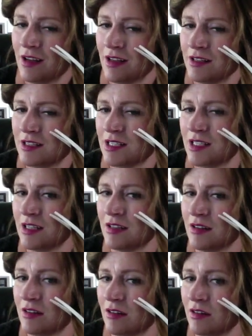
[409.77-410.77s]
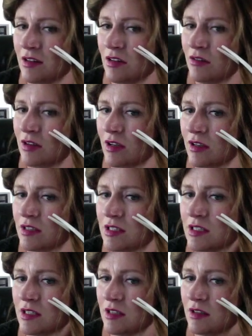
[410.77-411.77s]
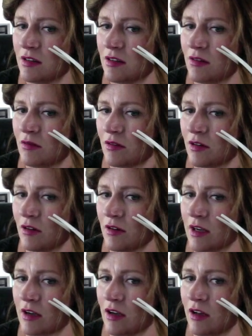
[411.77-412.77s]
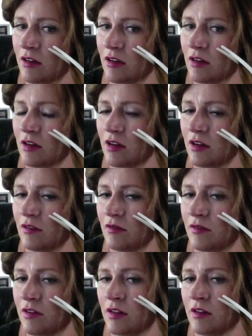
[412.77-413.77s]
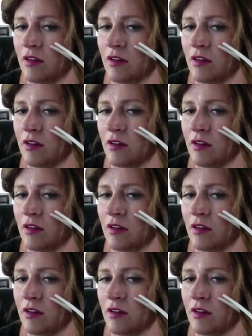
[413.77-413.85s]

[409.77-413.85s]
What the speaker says: until you get the correct color of